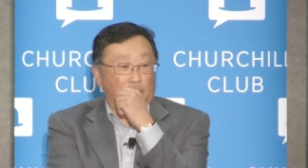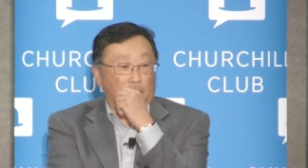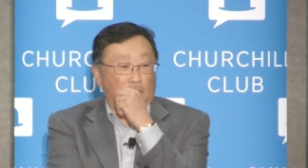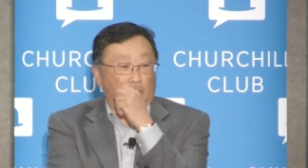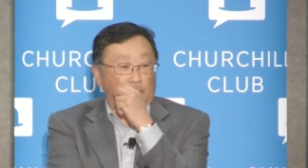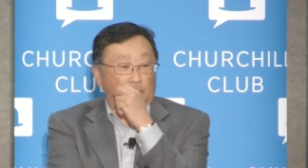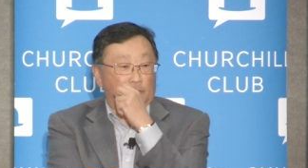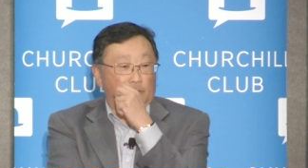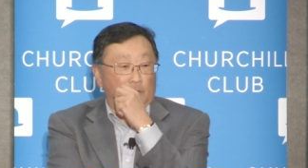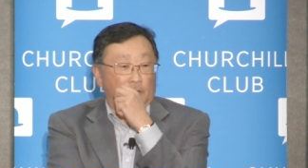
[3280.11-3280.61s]

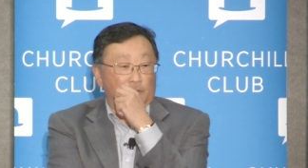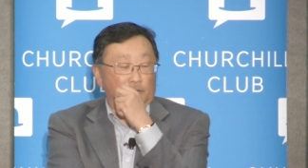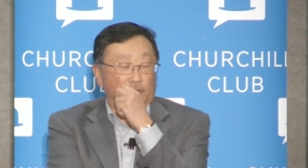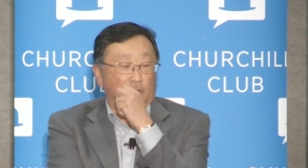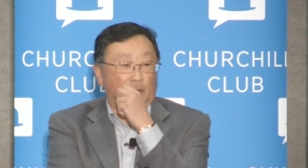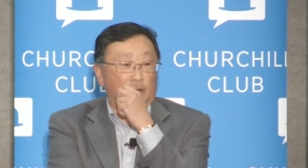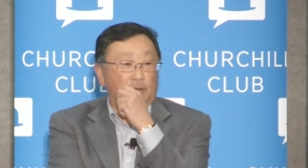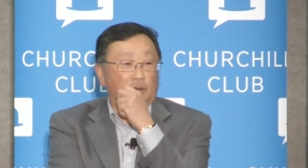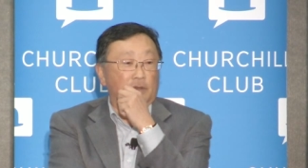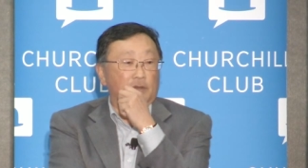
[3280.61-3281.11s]
and, and
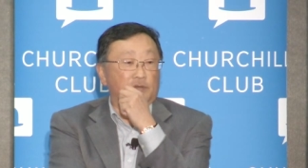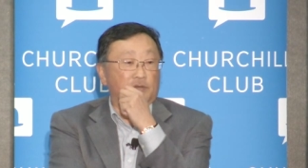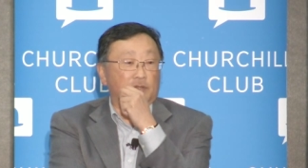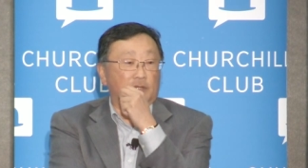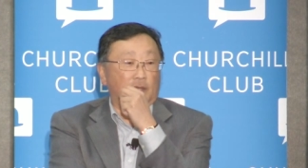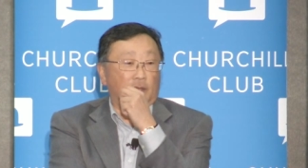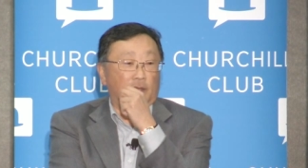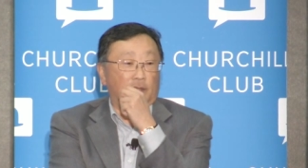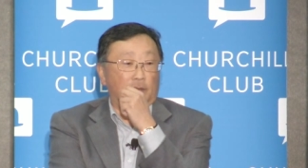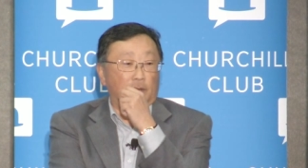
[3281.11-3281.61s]
try to
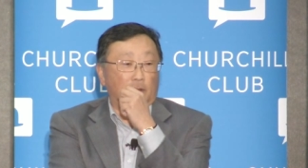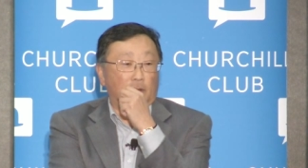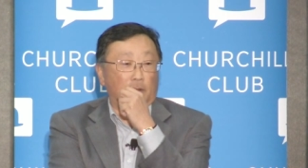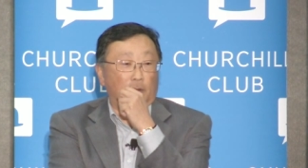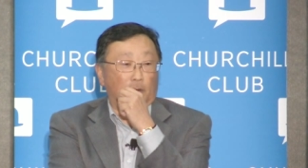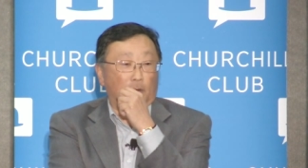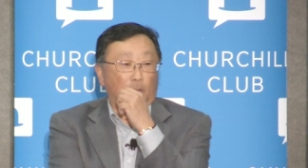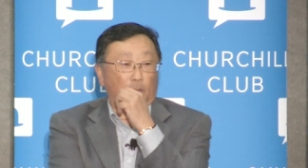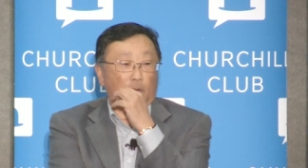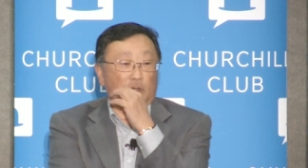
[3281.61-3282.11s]
understand, you
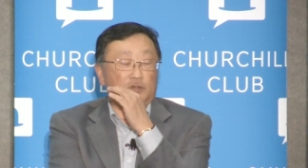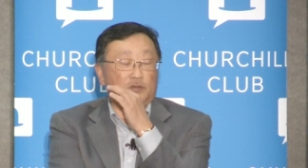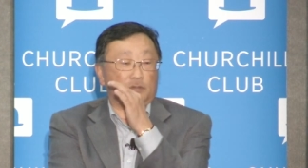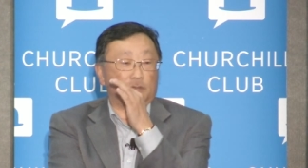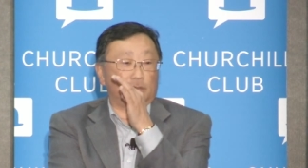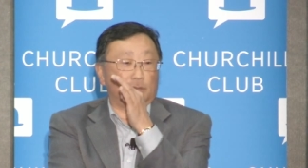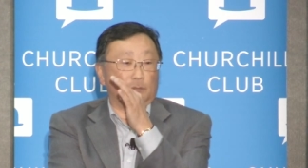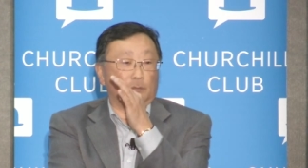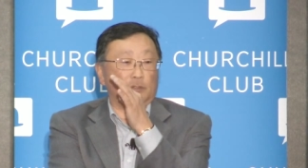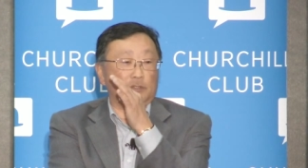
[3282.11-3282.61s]
know,
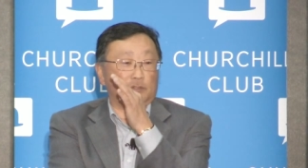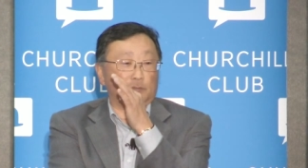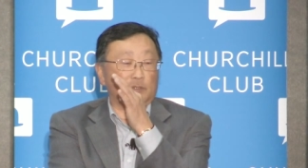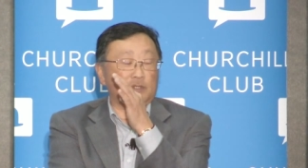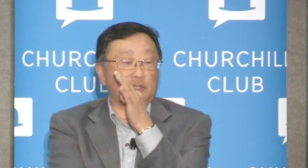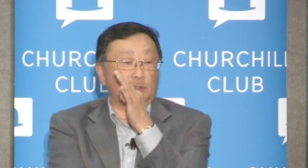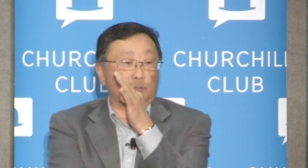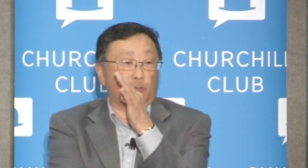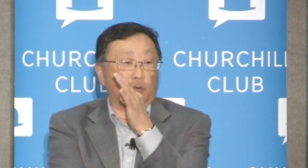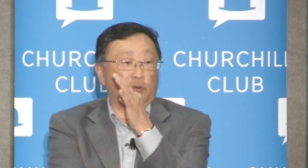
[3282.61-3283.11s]
what's, what,
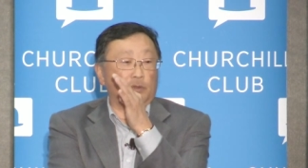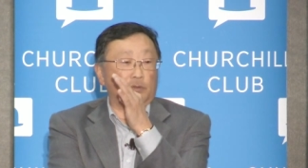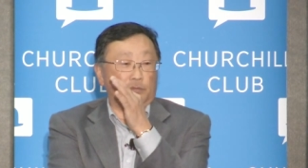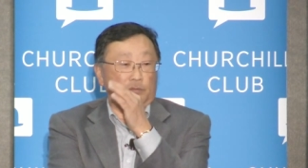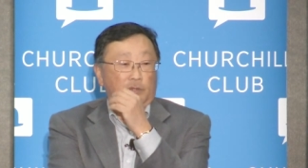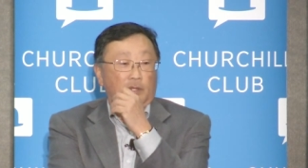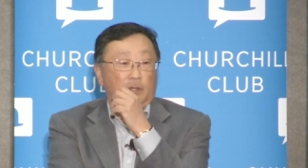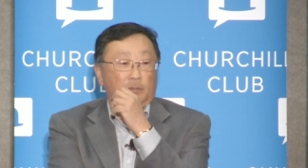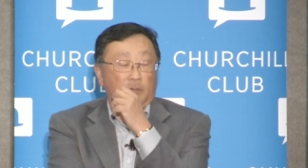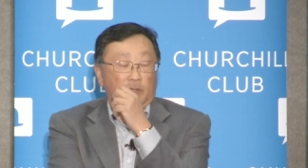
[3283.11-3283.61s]
what's important to
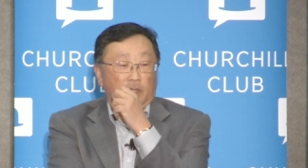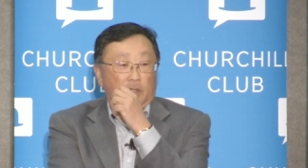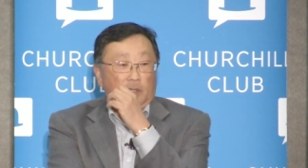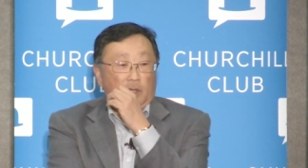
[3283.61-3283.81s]
them.